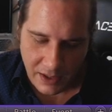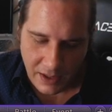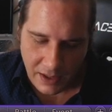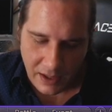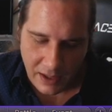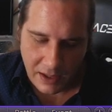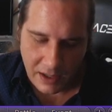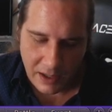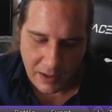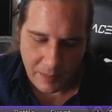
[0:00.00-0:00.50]

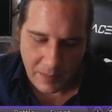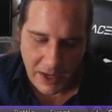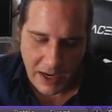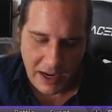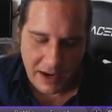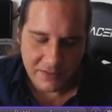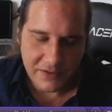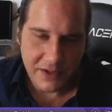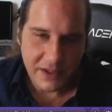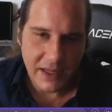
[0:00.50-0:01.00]

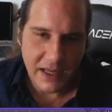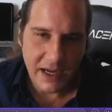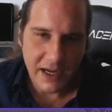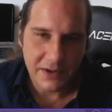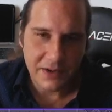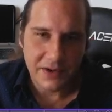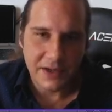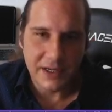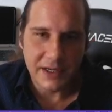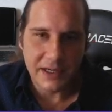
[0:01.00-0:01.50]
After that,
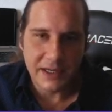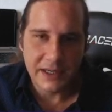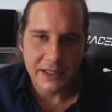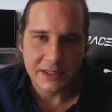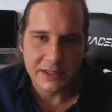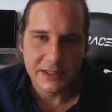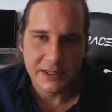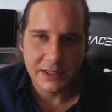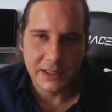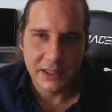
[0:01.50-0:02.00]
you're going to get
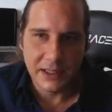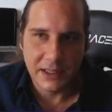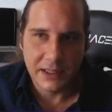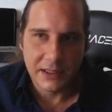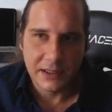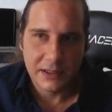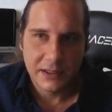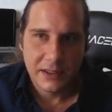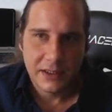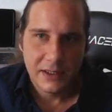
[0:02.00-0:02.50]
to the
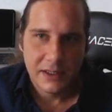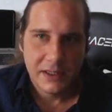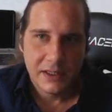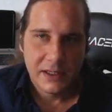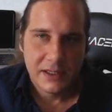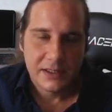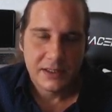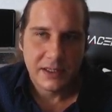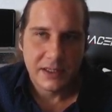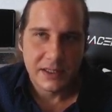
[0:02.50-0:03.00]

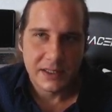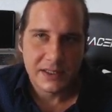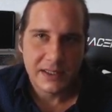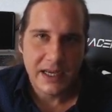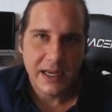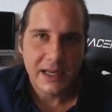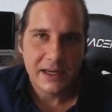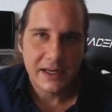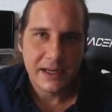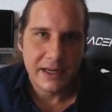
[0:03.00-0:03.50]

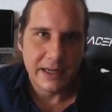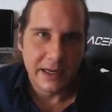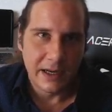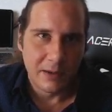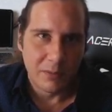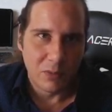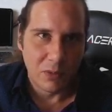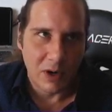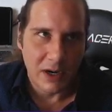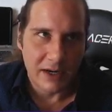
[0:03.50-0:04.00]
sand and the
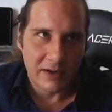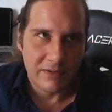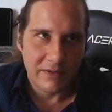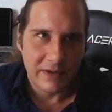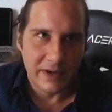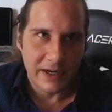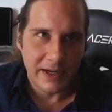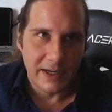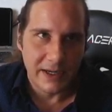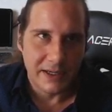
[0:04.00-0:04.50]
umbrite
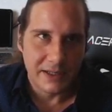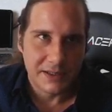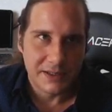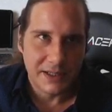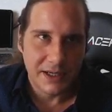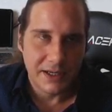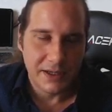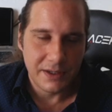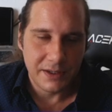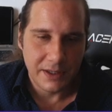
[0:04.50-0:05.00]
phase,
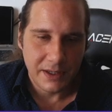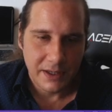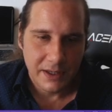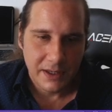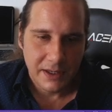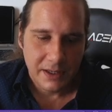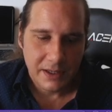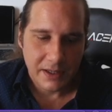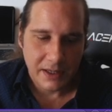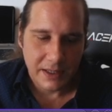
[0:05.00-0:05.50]
and
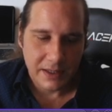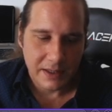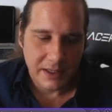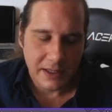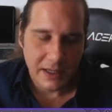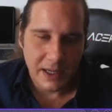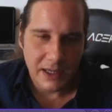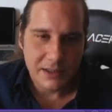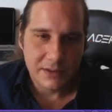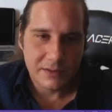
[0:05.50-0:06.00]
like the
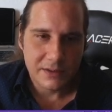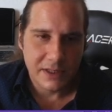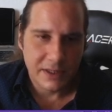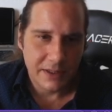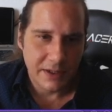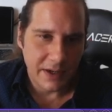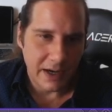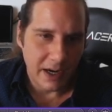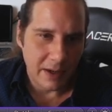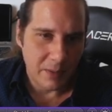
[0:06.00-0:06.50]
guides will tell
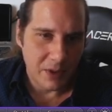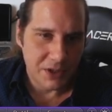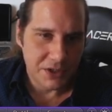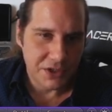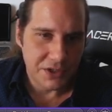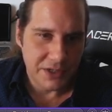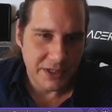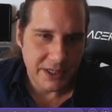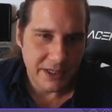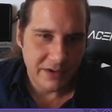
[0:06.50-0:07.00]
you how much you
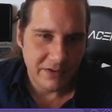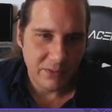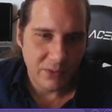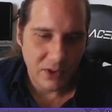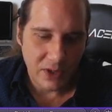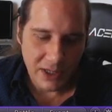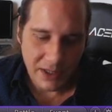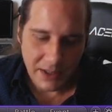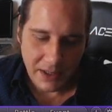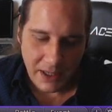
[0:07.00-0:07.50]
need of
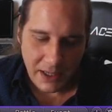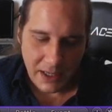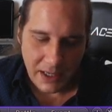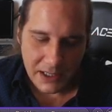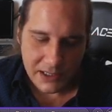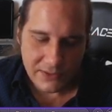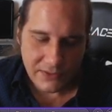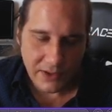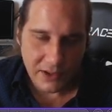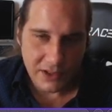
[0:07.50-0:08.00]
what.
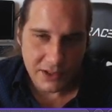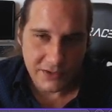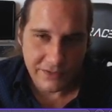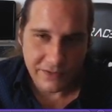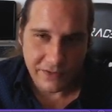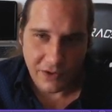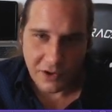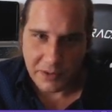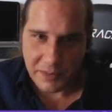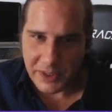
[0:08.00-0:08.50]
As far as
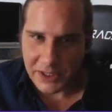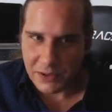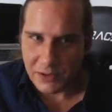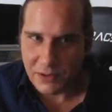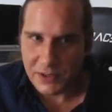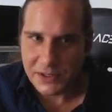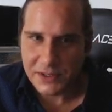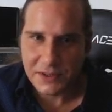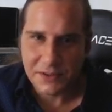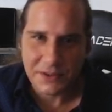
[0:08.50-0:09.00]
farming
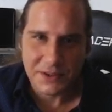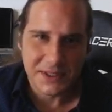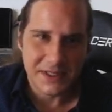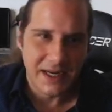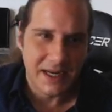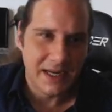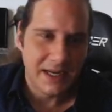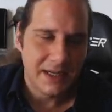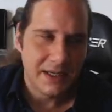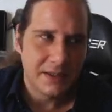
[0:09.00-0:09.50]
crystal
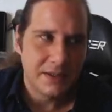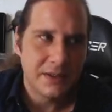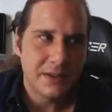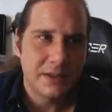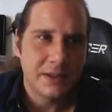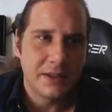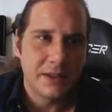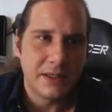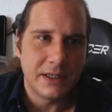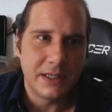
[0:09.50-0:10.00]
sand,
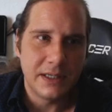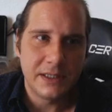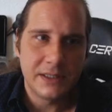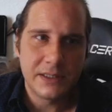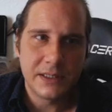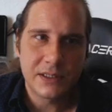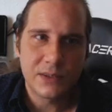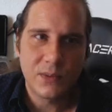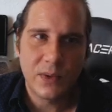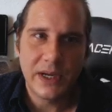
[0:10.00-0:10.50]
the
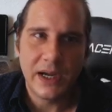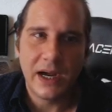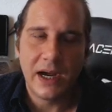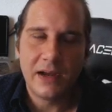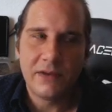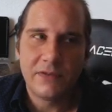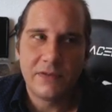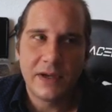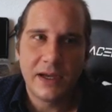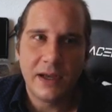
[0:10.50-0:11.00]
easiest way I
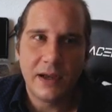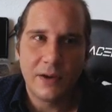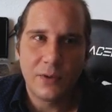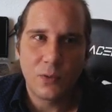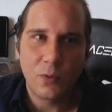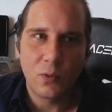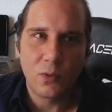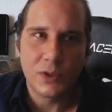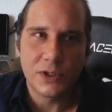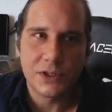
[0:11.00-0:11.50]
found
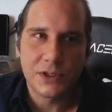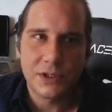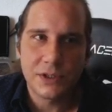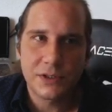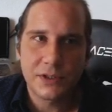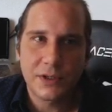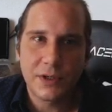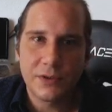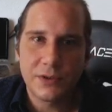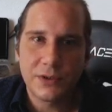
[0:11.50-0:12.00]
was
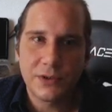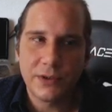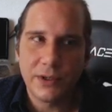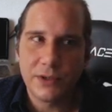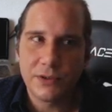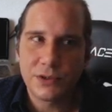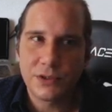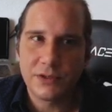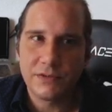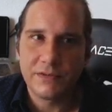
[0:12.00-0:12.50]
just go do
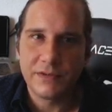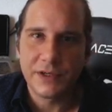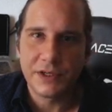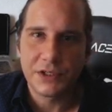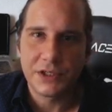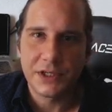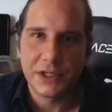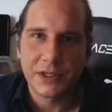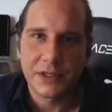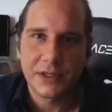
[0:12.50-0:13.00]
ocean
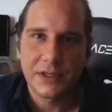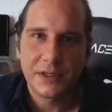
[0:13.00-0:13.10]
fishing.